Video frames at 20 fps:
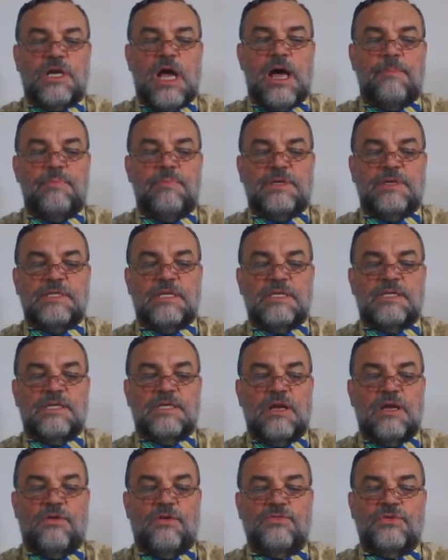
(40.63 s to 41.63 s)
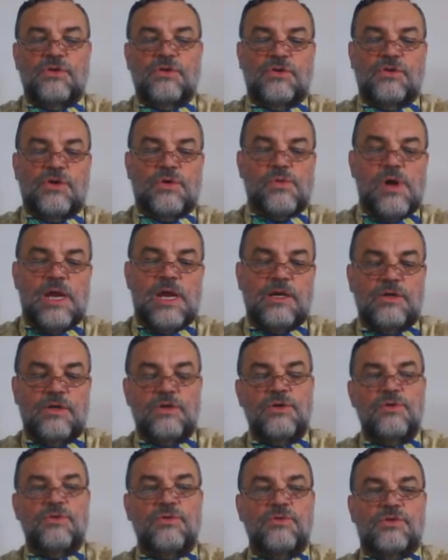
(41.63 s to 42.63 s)
copies itself to create
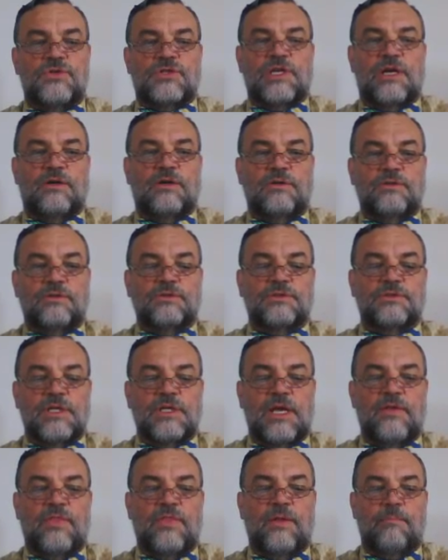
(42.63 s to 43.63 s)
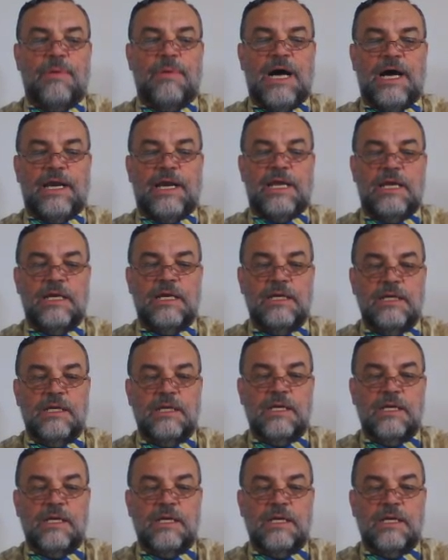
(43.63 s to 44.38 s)
new cells in the body.